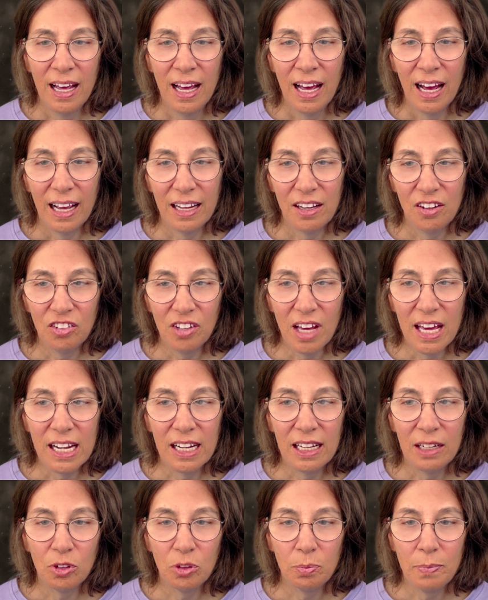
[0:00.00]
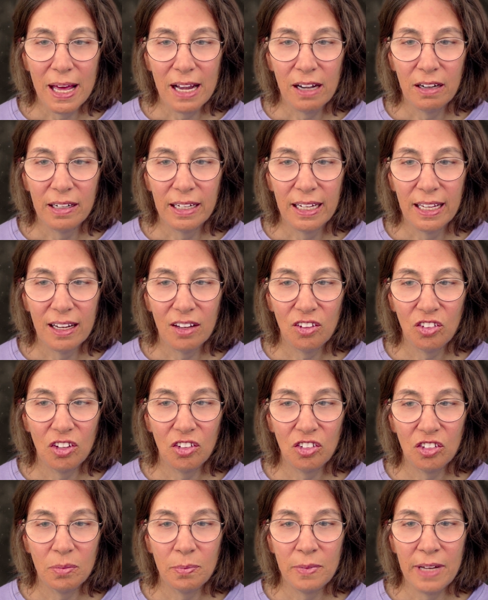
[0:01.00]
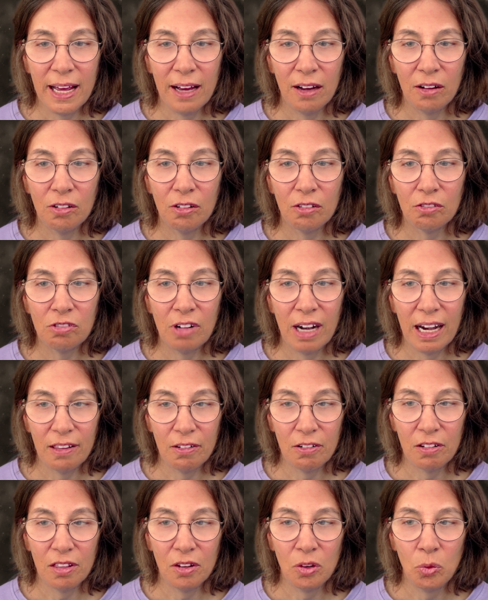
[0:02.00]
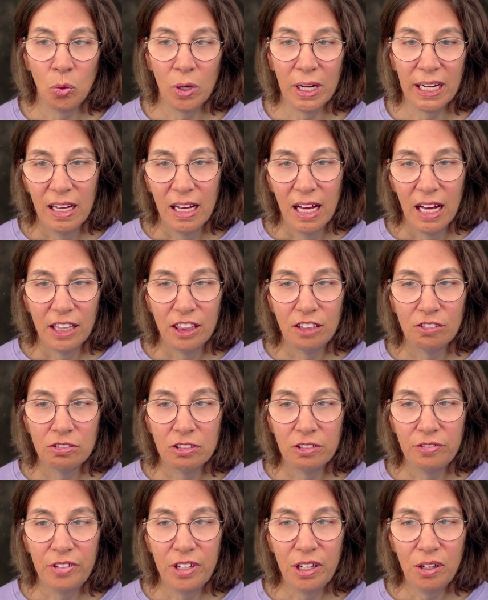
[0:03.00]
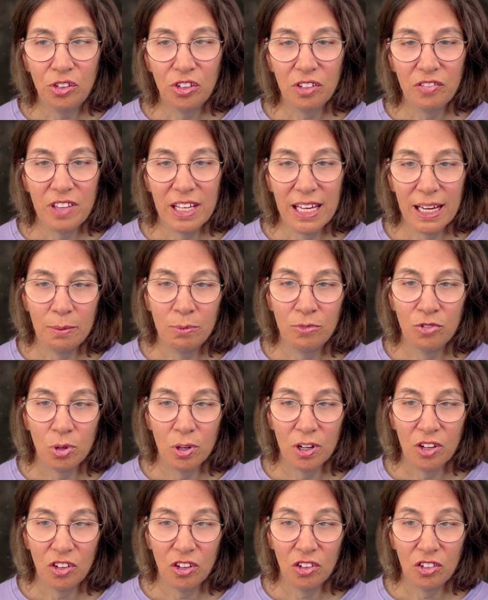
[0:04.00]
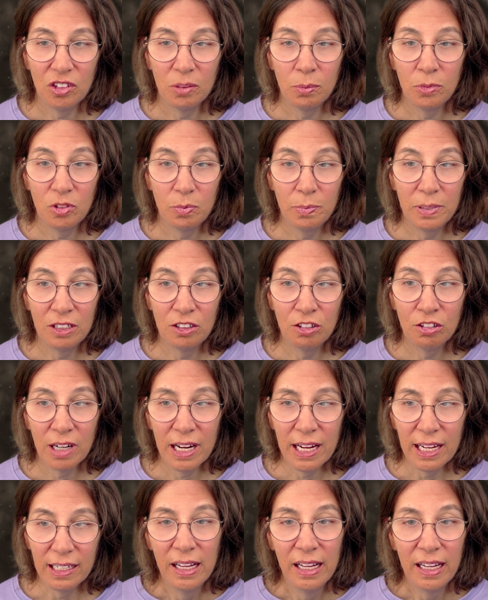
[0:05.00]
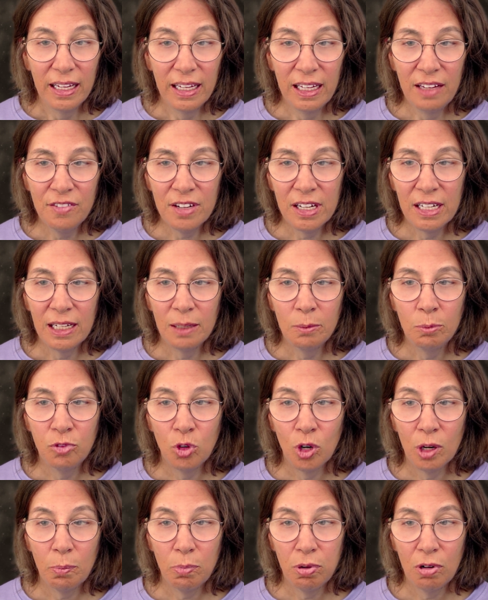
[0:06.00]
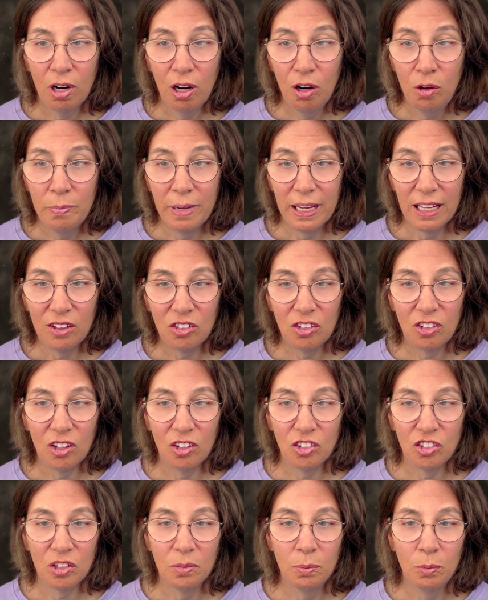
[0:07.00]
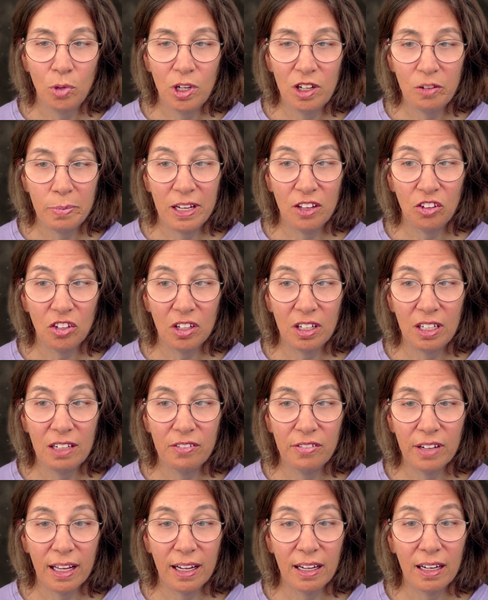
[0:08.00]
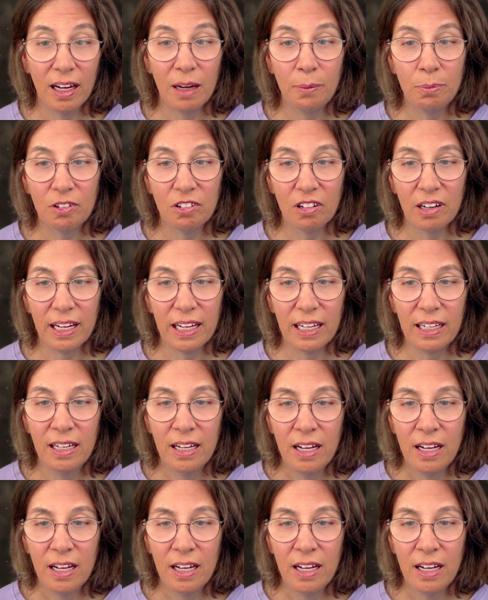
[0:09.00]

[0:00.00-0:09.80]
I decided it was better to get a system now rather than wait. The reviews of the M4 systems have been great. Even an M4 Pro-based system would have been a significant upgrade